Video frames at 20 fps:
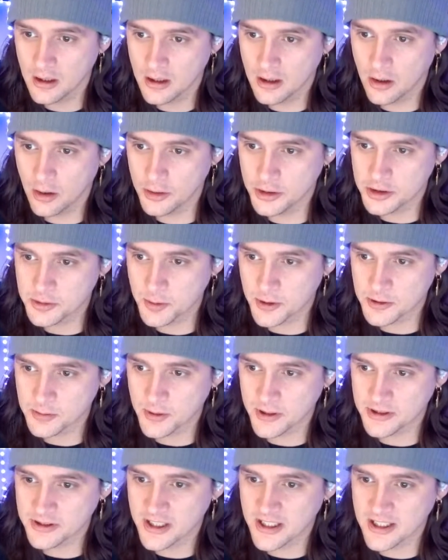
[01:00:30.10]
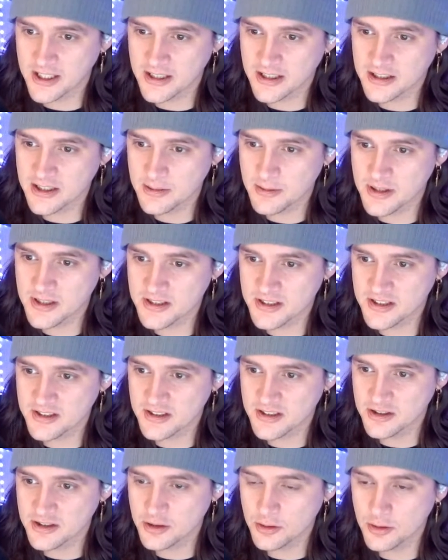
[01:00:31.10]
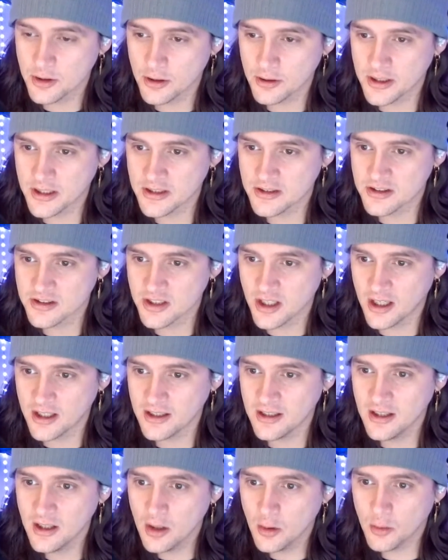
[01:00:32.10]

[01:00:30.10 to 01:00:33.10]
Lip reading: Only Spurs players getting in the team of the season is Udogi and Son.